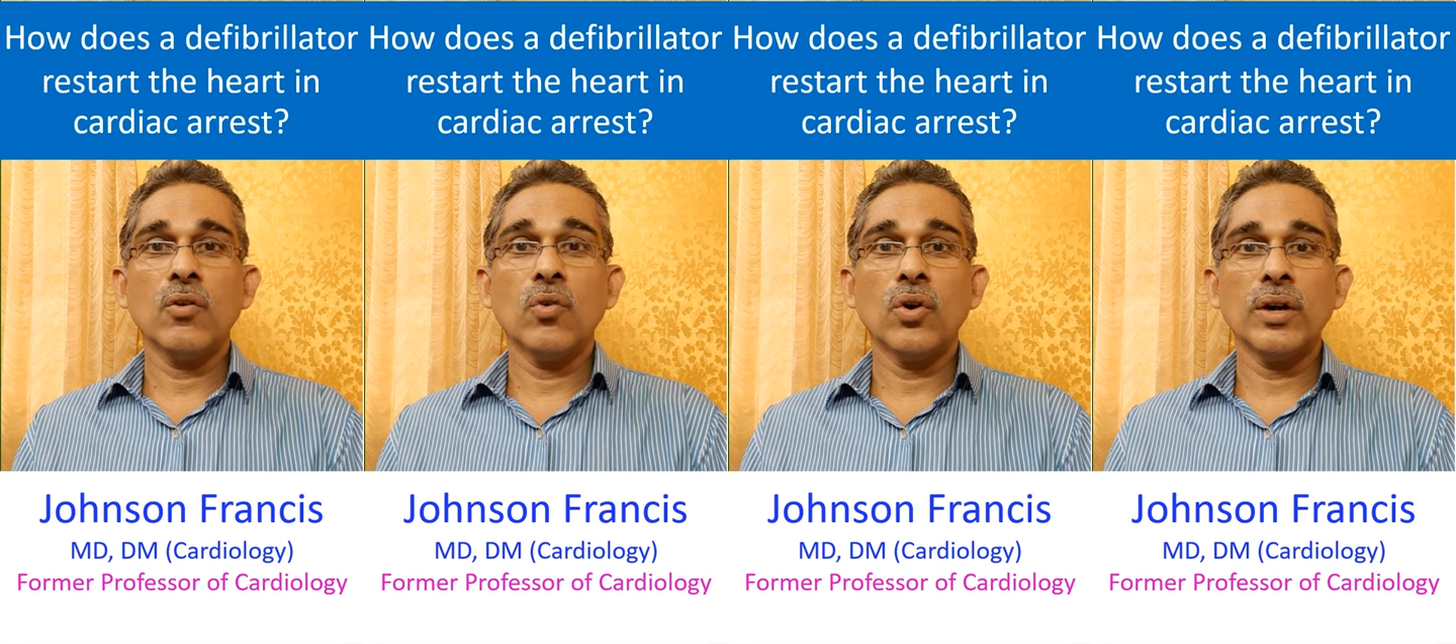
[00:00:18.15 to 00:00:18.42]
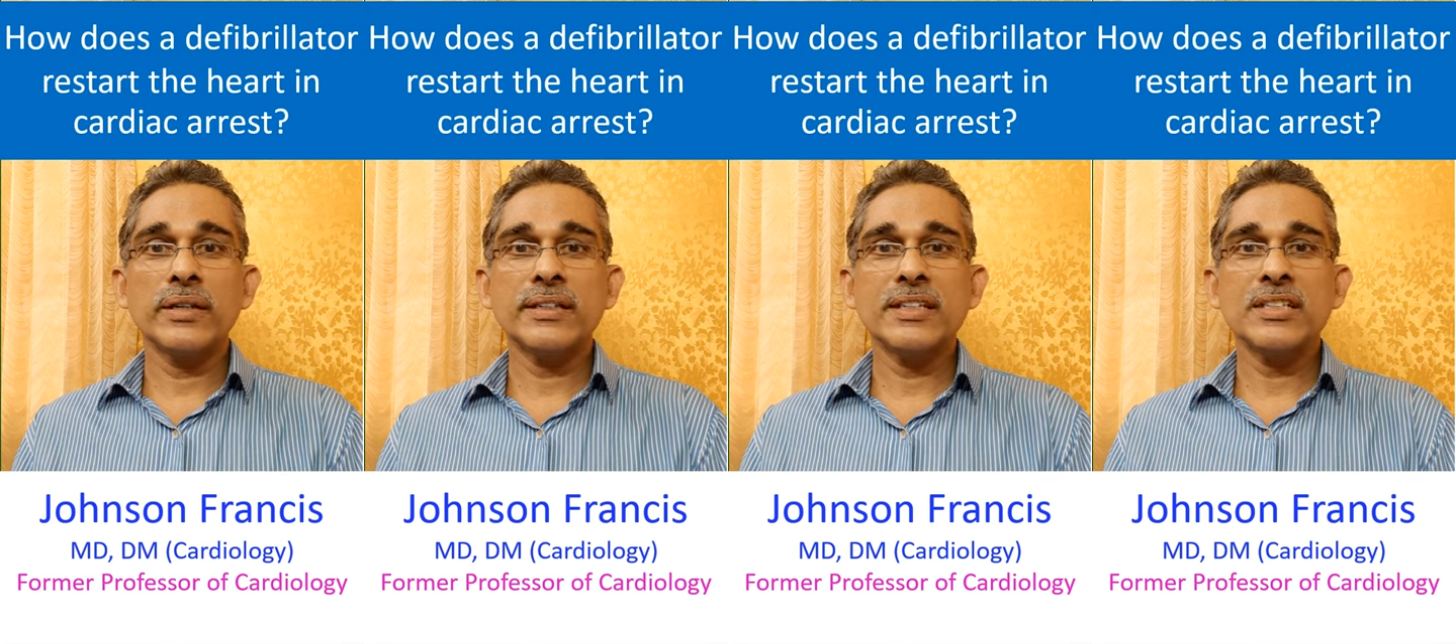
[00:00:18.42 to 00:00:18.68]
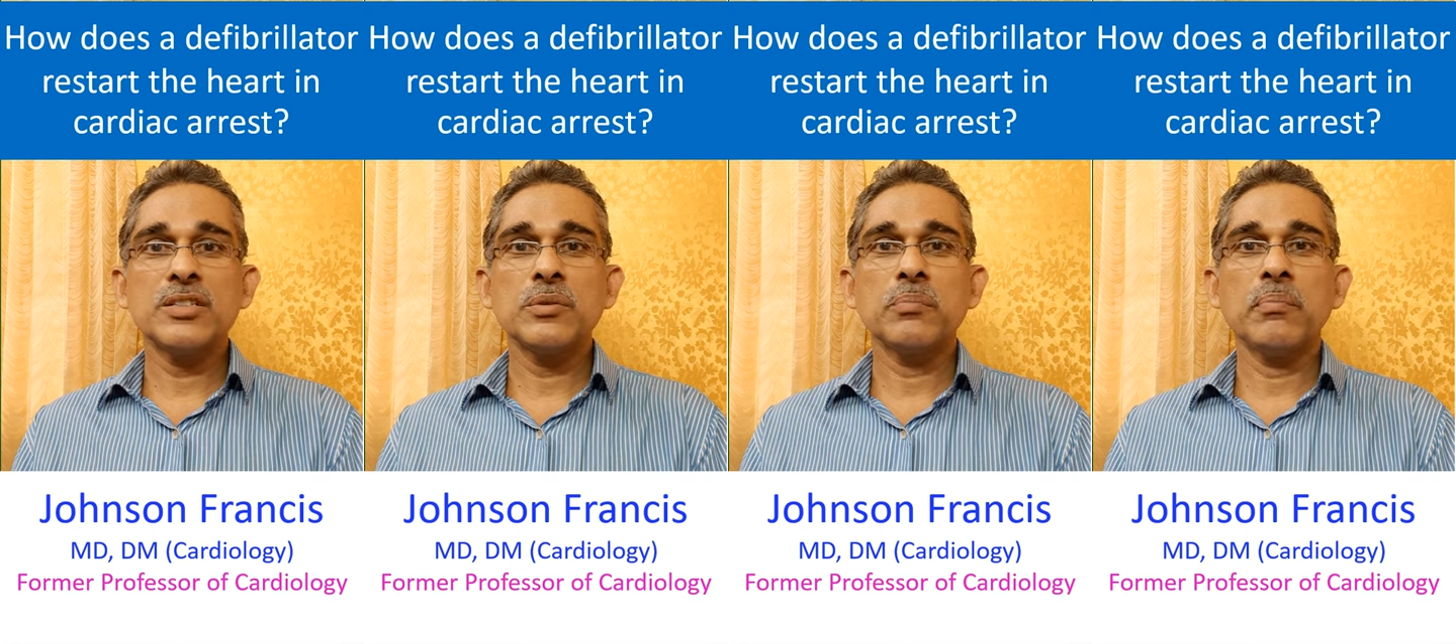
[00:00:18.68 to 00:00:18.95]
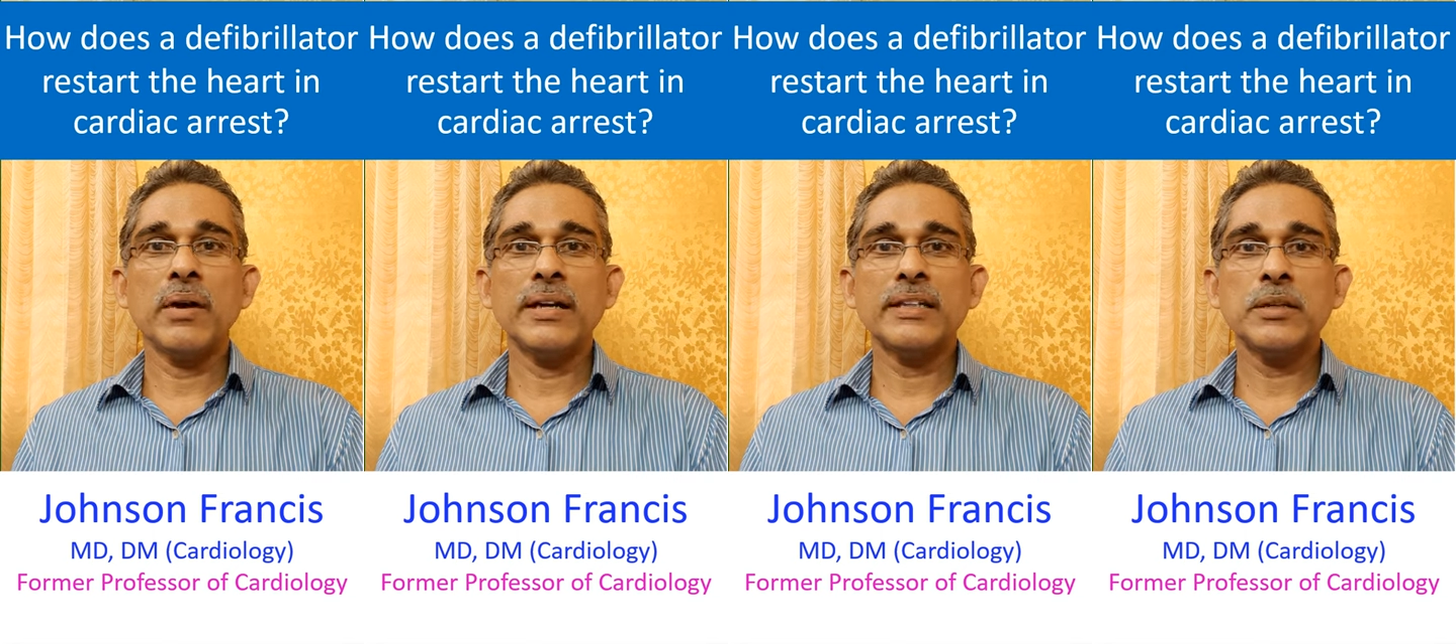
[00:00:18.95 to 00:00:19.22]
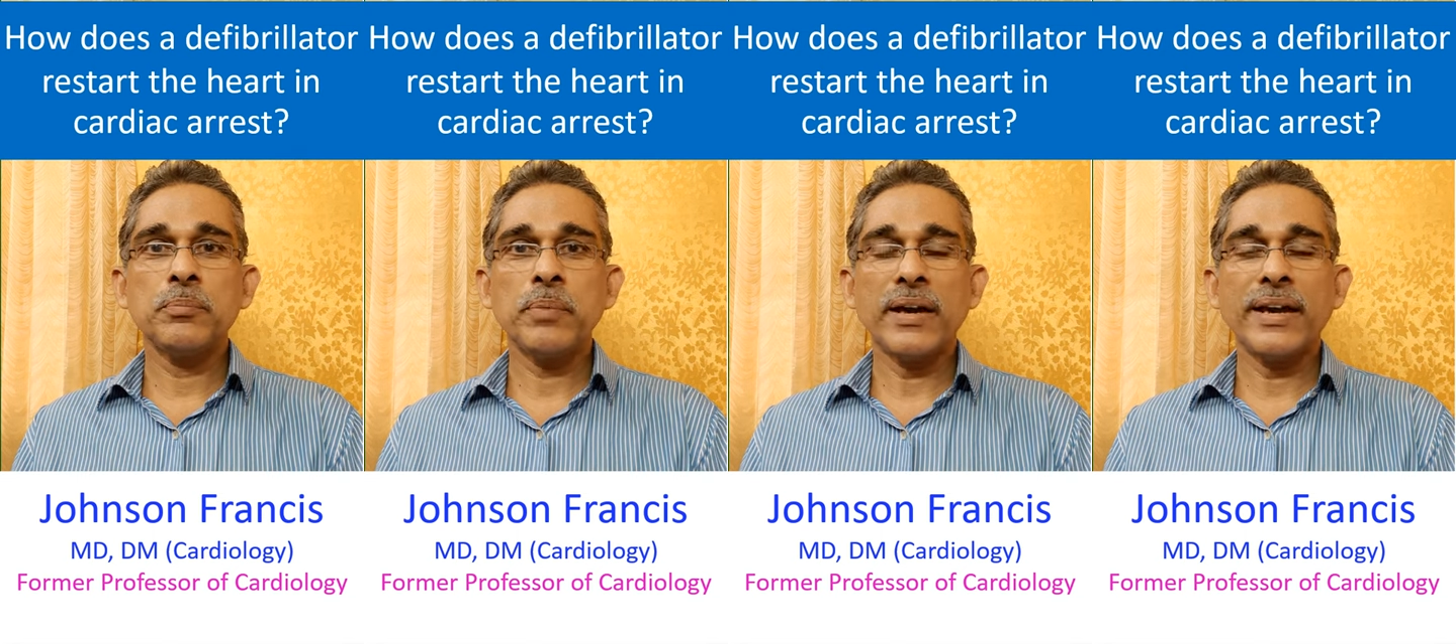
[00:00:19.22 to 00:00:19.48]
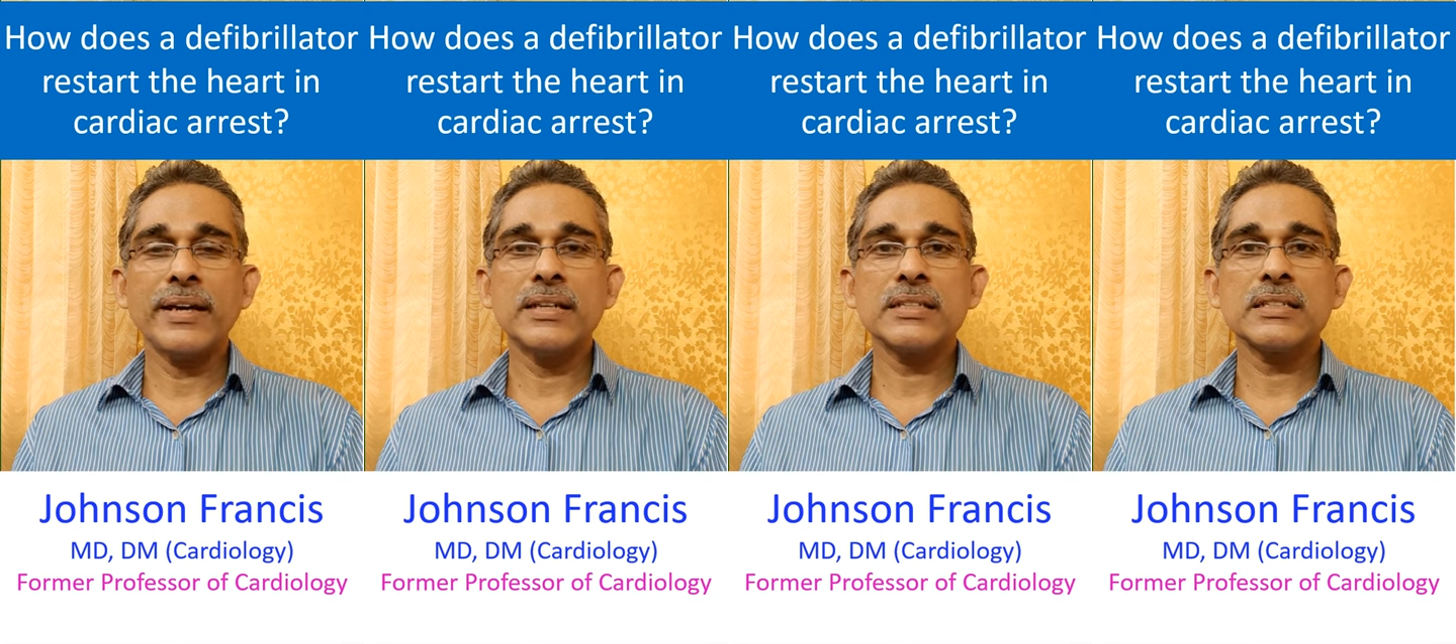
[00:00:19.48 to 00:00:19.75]
voltage
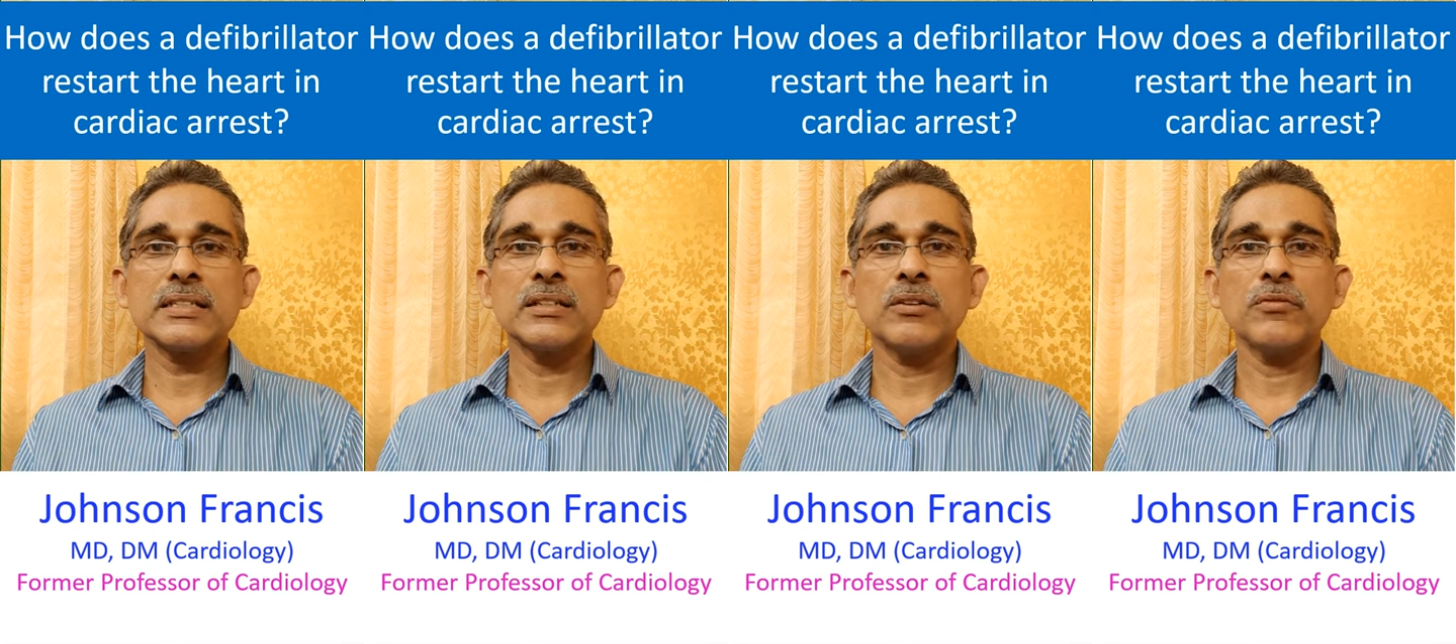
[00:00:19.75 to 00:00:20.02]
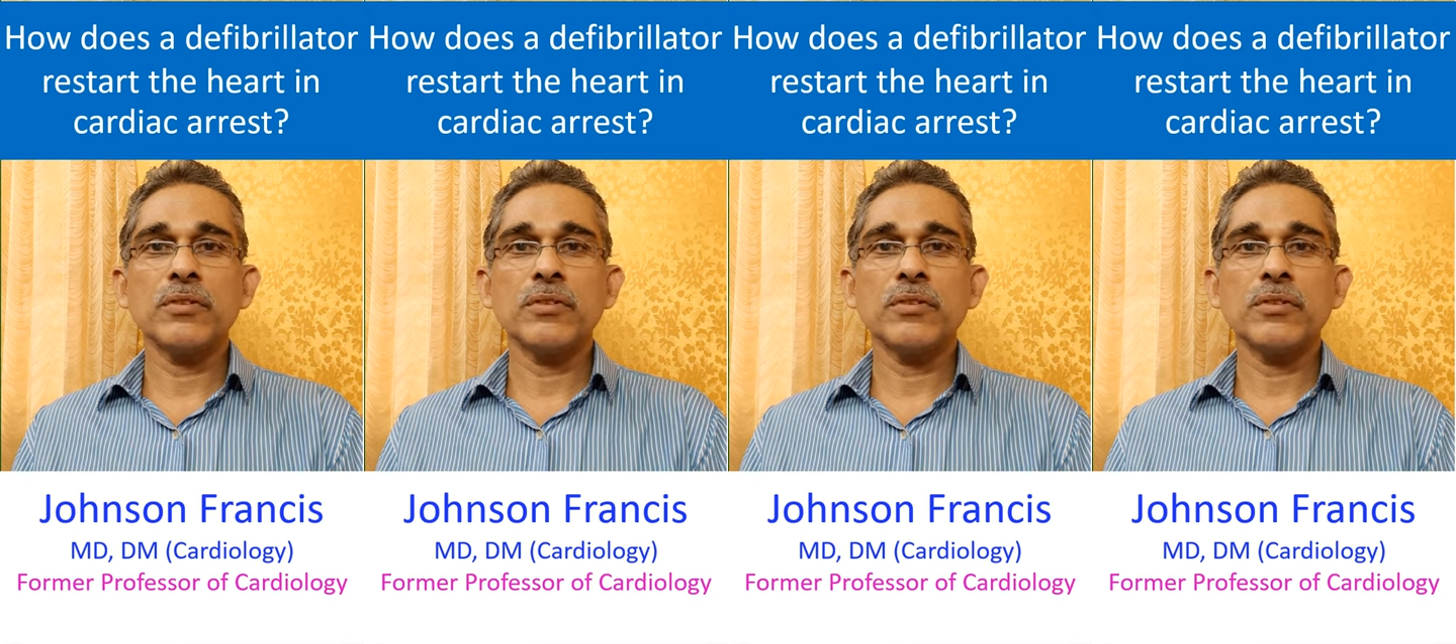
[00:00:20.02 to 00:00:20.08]
multipliers